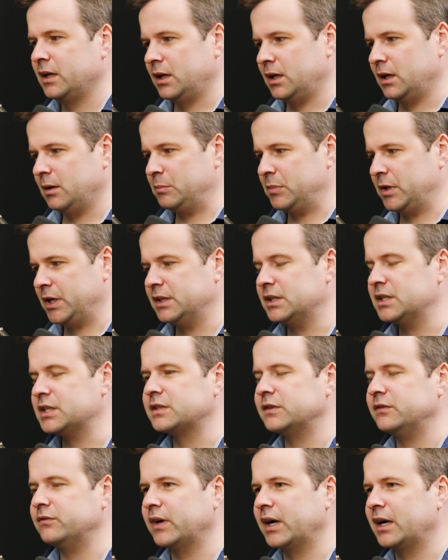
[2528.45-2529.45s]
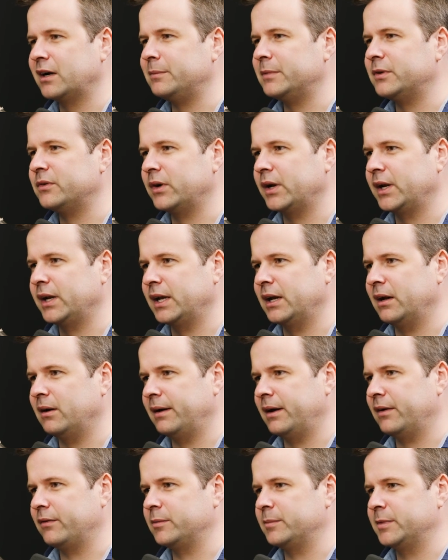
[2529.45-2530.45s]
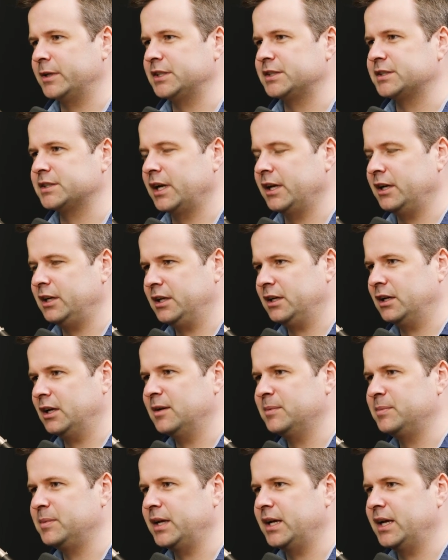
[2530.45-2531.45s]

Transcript: Mm-hmm. But in this environment right now, everybody's tightening up,